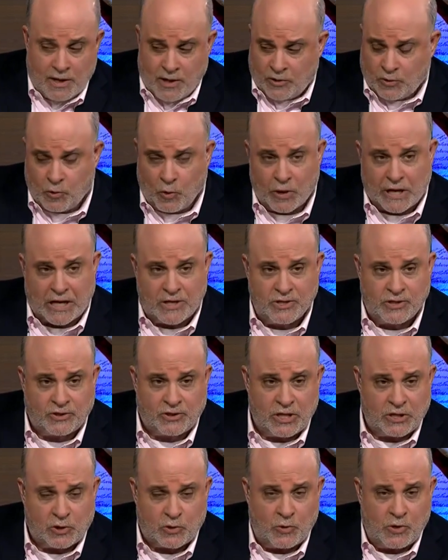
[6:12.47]
to a
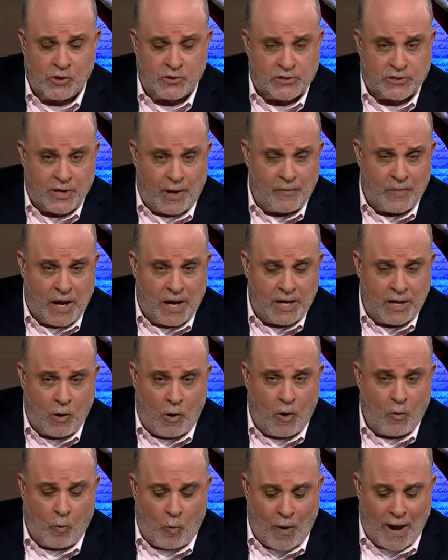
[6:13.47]
constituent or somebody
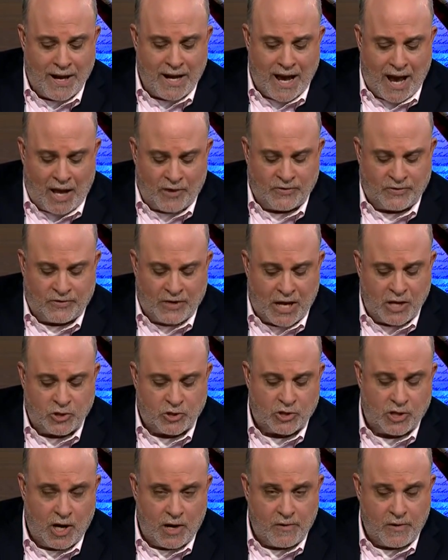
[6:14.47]
on White House
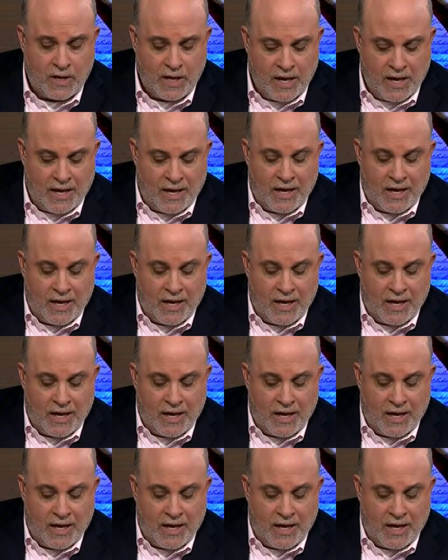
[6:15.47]
stationery.